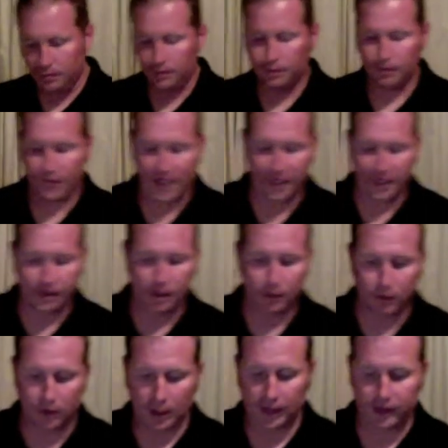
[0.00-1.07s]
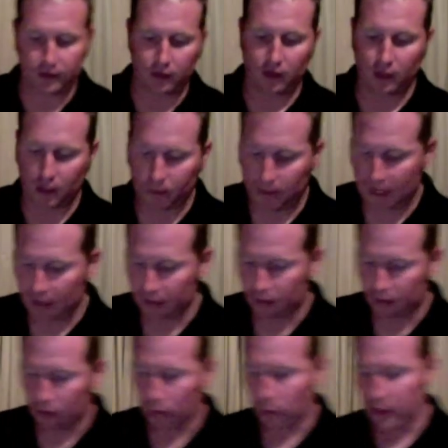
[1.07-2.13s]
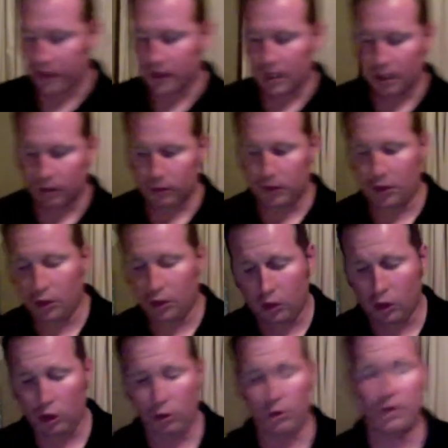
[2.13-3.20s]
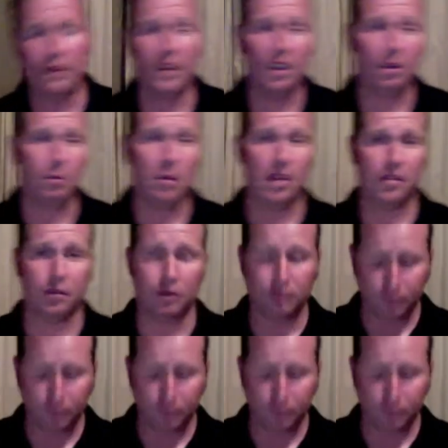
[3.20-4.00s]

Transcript: Next, I would like to talk about the ways how you develop muscle.